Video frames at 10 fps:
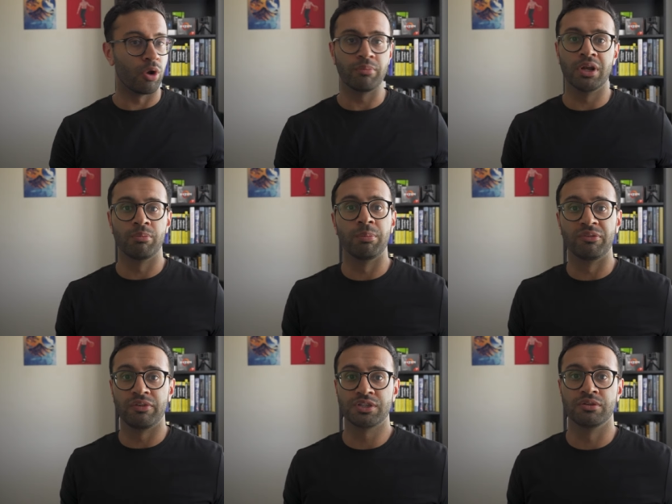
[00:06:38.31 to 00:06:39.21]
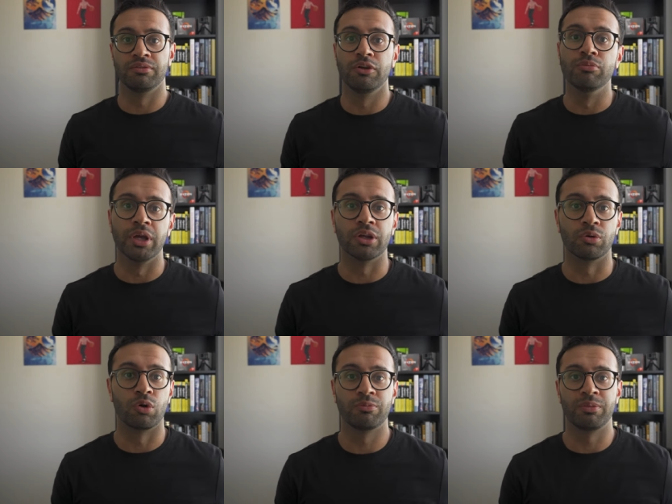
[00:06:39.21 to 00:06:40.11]
want to become a professional filmmaker
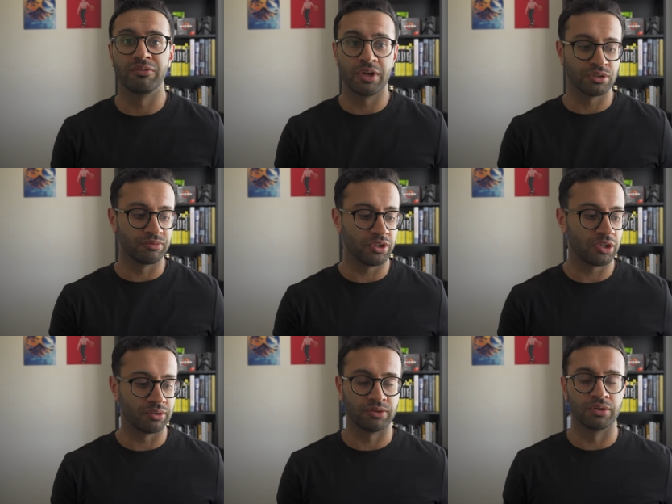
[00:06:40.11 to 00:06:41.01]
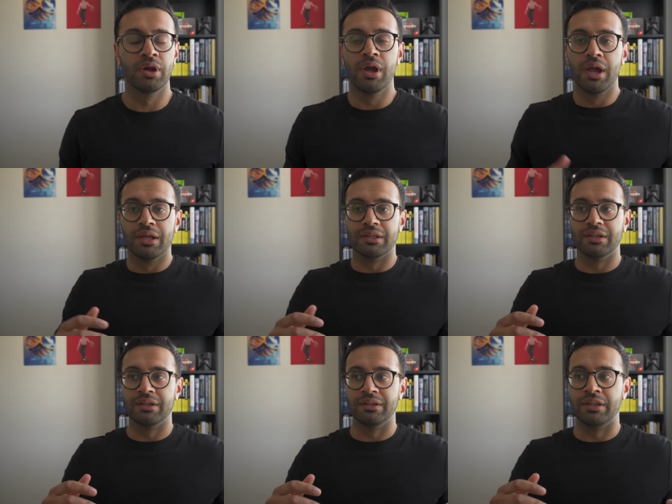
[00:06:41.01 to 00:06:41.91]
or professional photographer.
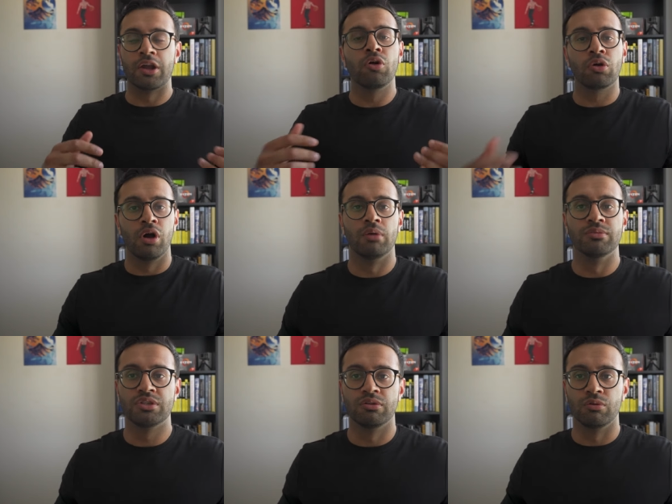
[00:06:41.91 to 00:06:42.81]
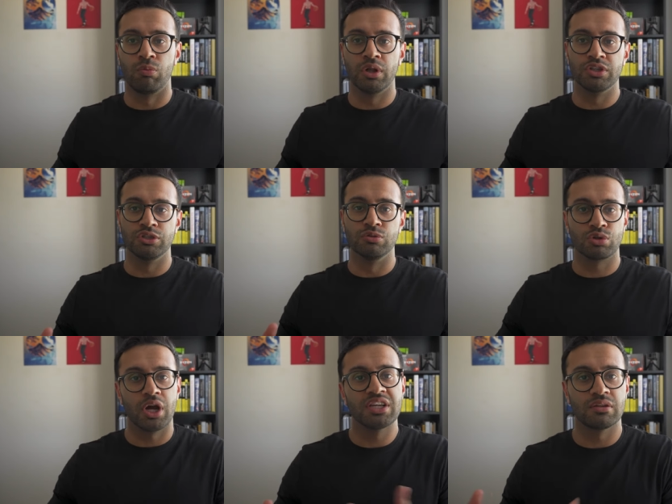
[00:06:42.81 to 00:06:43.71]
That all comes once you
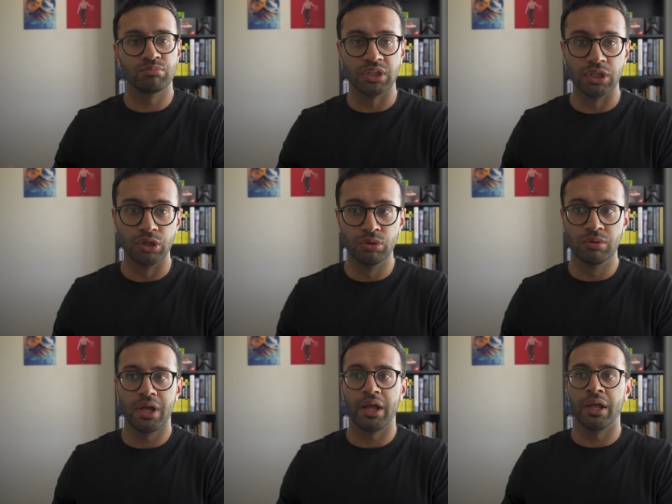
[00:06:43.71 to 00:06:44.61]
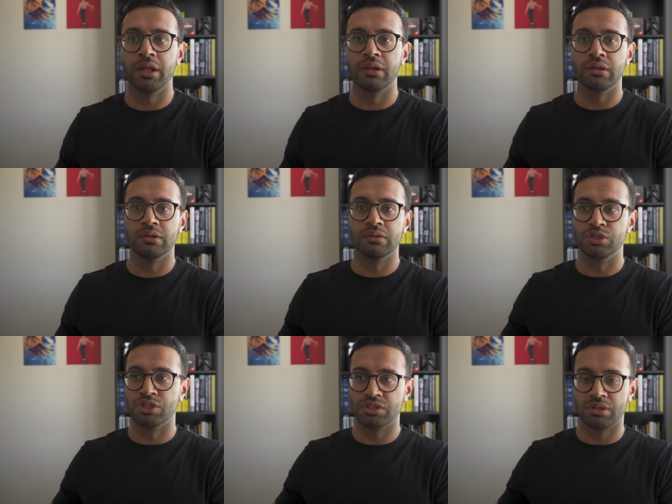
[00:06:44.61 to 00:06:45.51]
try something new and
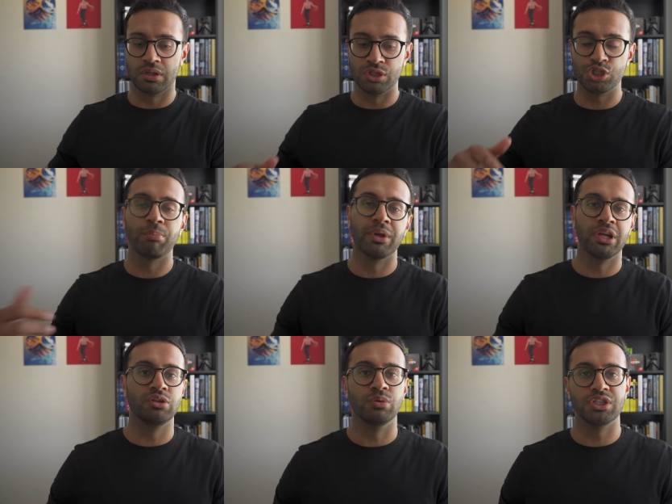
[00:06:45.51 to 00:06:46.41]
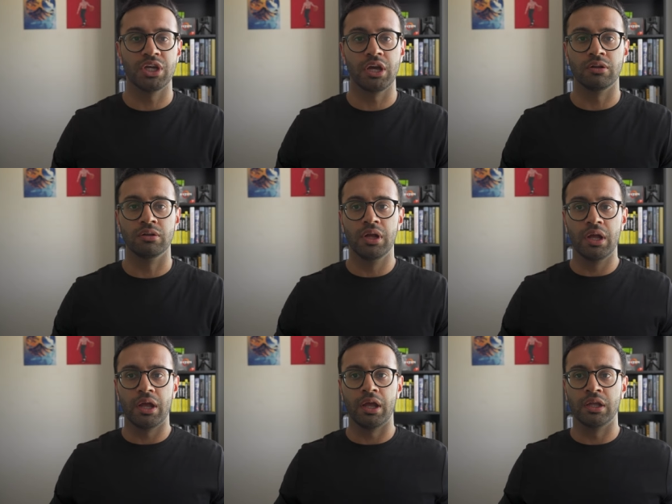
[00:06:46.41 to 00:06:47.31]
just jumping into a channel
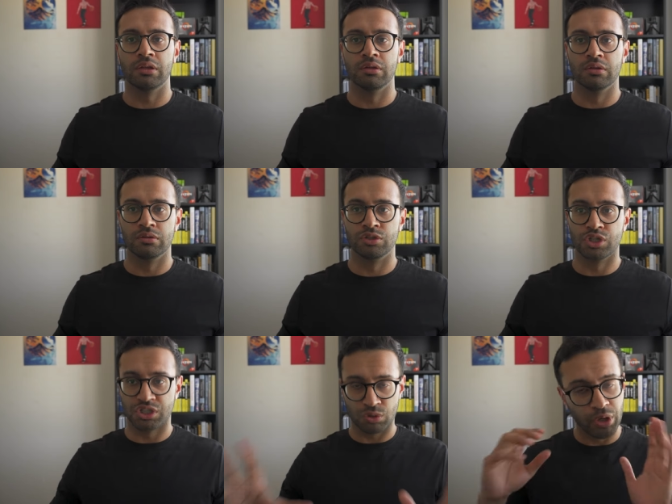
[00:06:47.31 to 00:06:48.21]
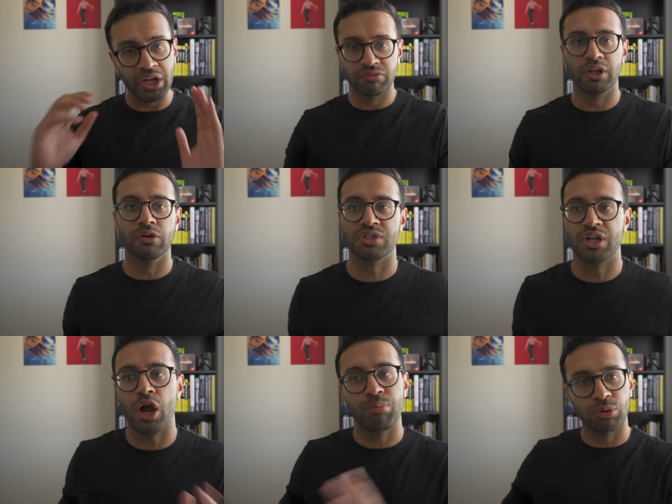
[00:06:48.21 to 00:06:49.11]
and just creating videos
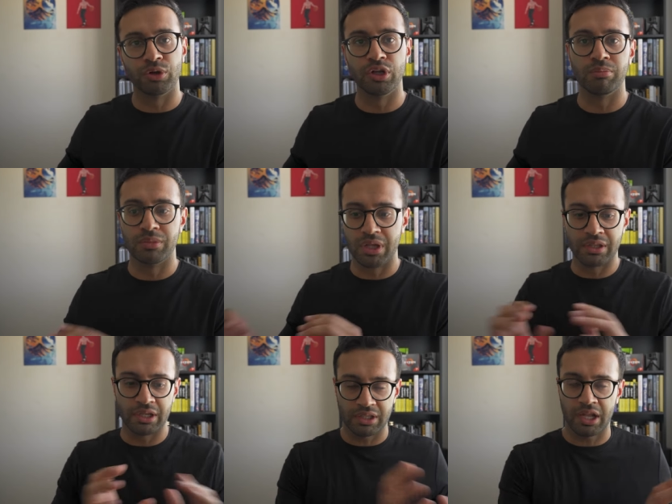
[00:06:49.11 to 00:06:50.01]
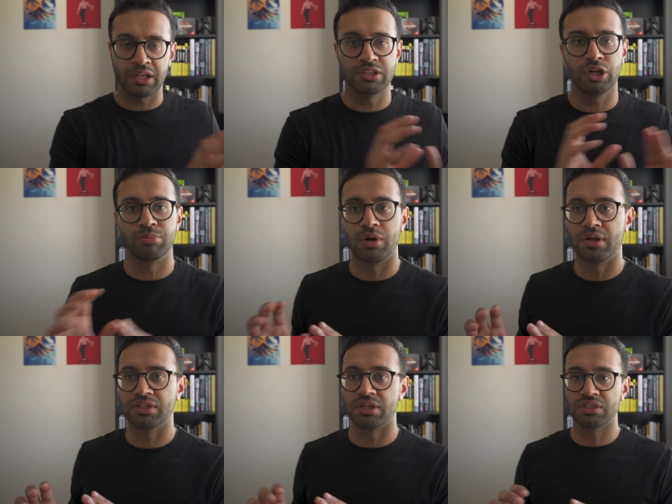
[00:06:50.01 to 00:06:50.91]
and uploading them, that like that entire
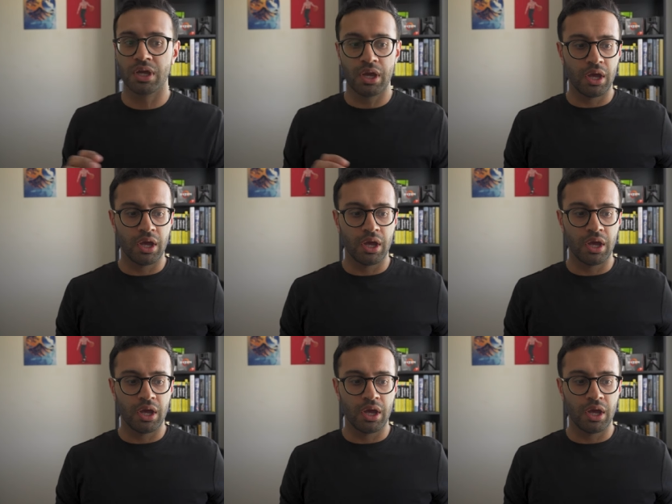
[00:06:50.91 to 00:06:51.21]
process,